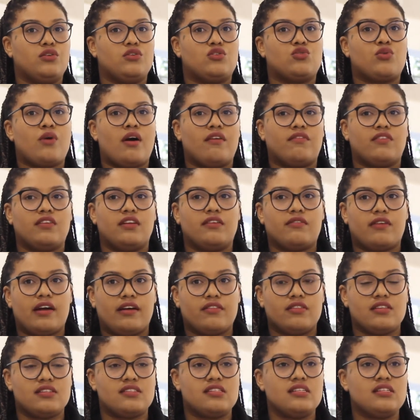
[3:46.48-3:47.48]
travel
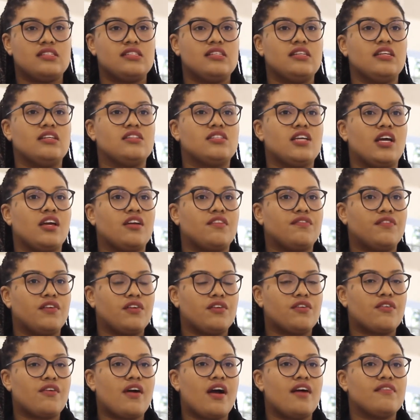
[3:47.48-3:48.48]
around the city and take
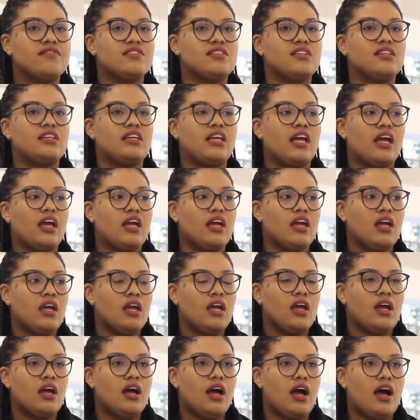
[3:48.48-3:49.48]
photographs and get